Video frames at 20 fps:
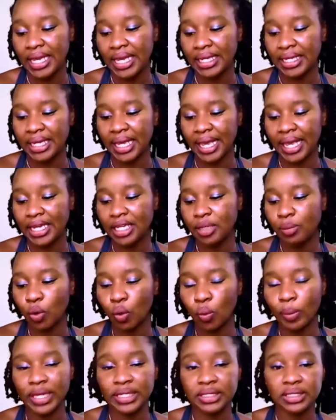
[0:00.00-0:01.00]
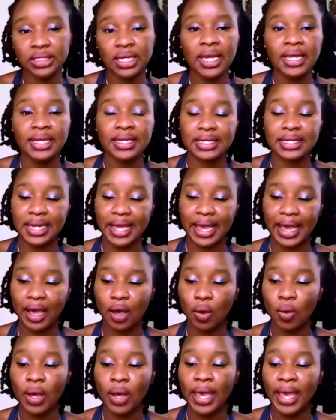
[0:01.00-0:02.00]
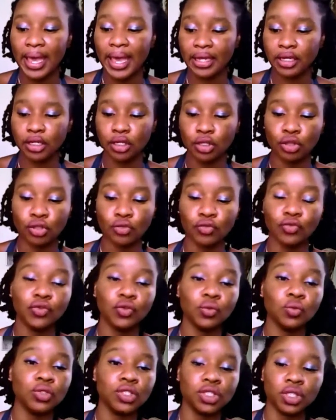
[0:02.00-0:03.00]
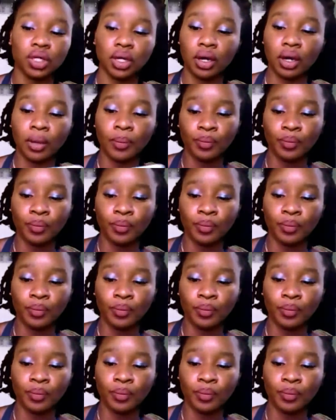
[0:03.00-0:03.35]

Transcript: in any moment, now, and in the future.